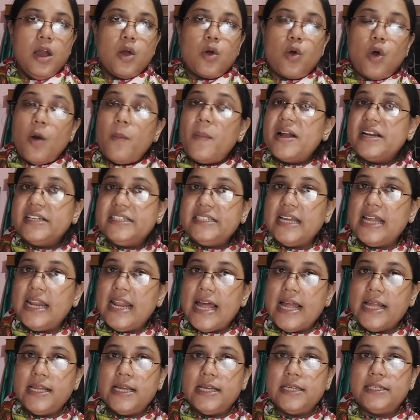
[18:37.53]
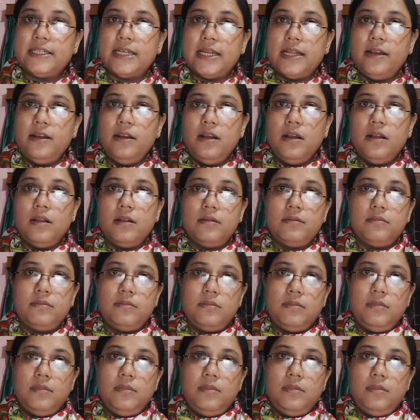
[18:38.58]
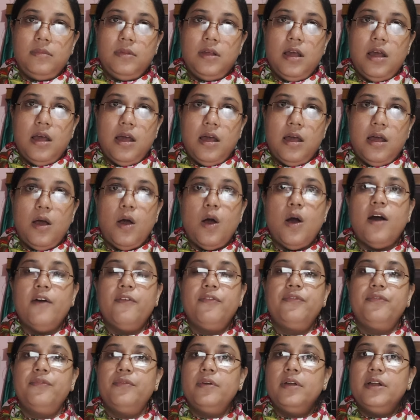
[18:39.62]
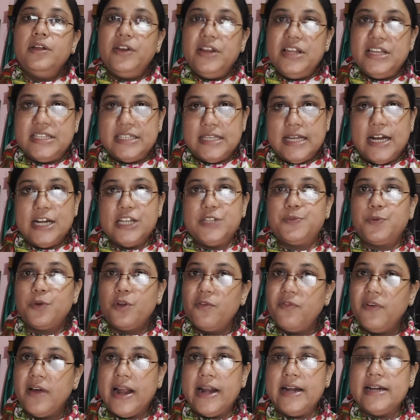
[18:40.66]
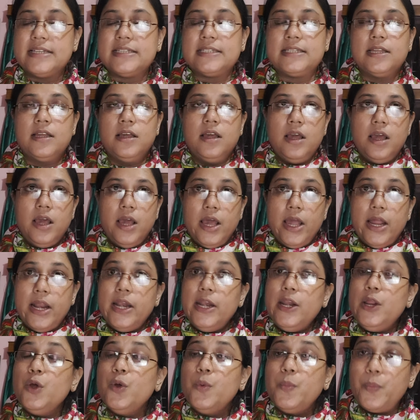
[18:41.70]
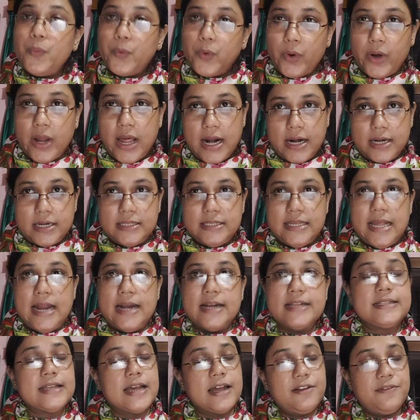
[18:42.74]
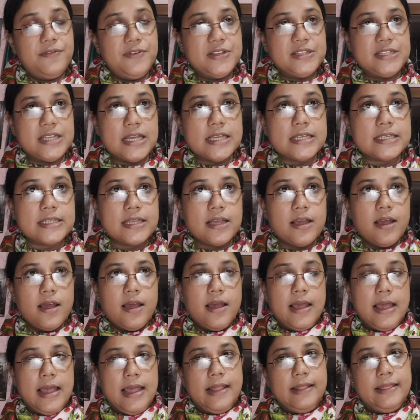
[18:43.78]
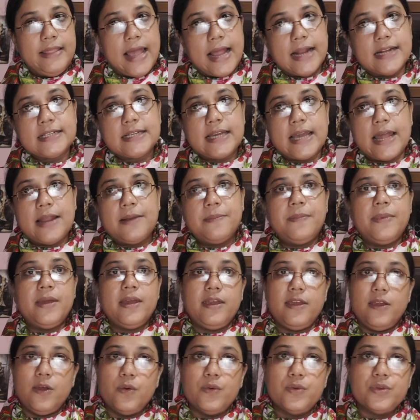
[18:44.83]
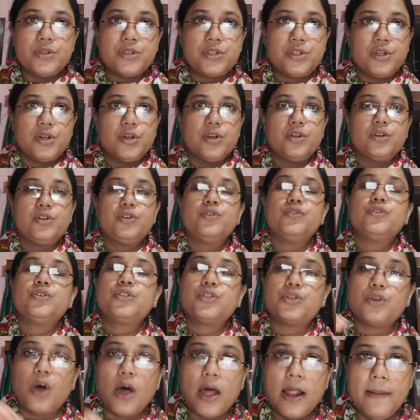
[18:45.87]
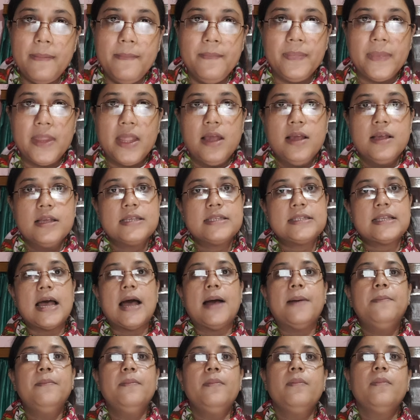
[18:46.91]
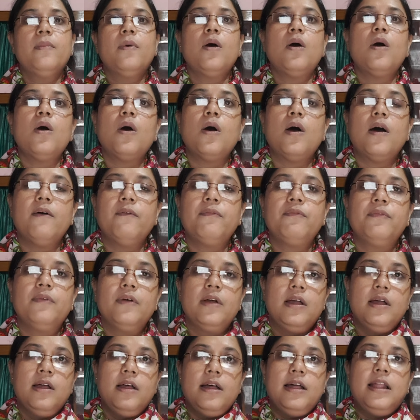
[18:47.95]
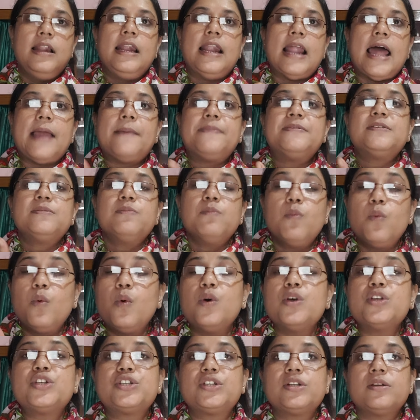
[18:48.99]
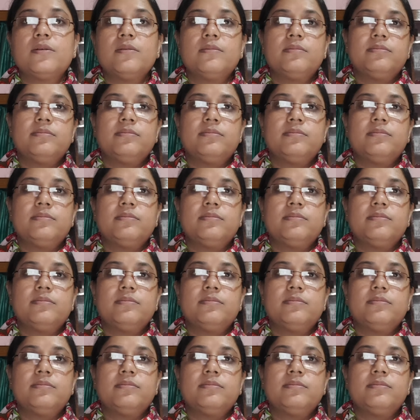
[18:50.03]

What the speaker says: Commercialization of research provides new products and services that can be used to solve some of life's most